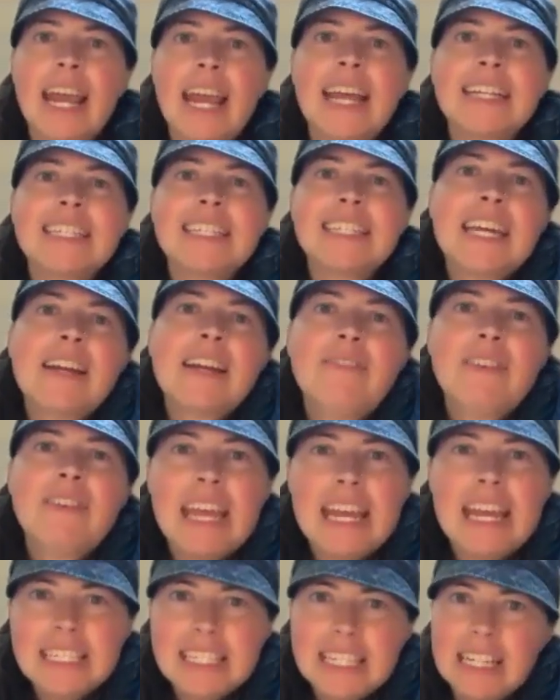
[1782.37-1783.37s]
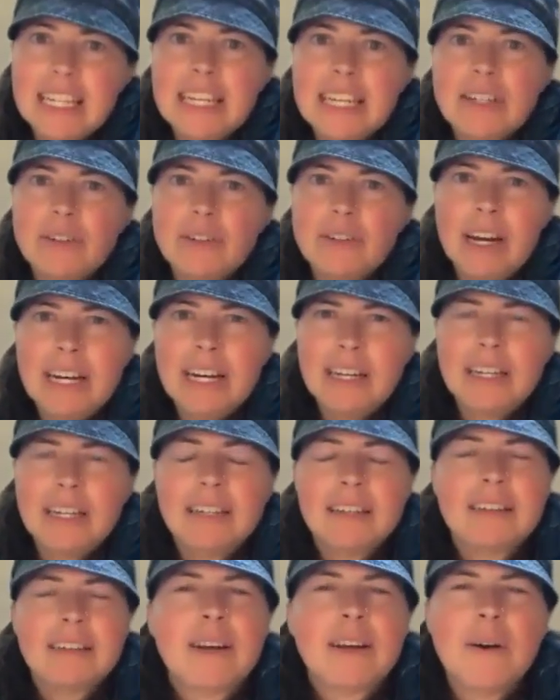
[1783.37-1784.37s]
instantly trying to
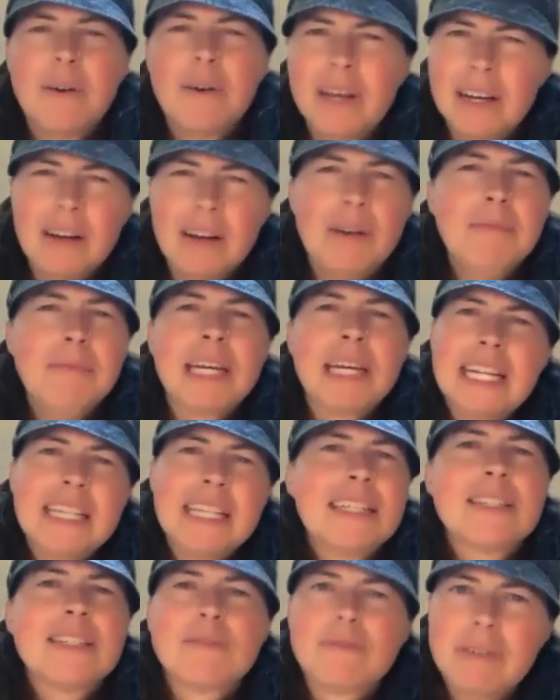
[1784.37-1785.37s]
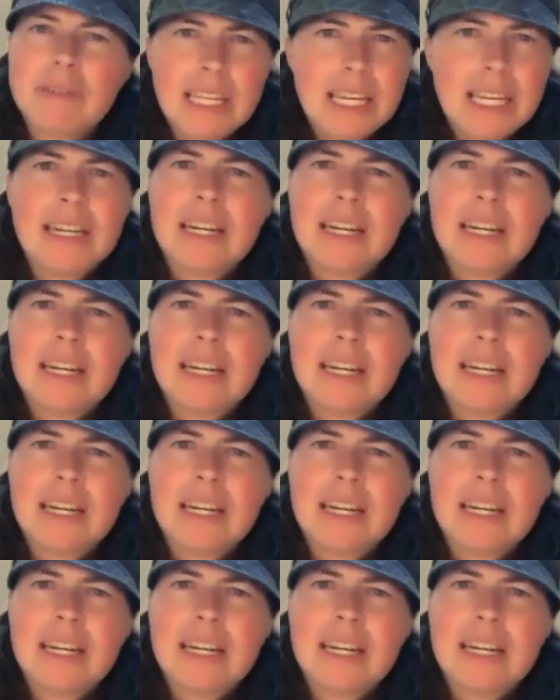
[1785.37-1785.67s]
going, oh my God, this is really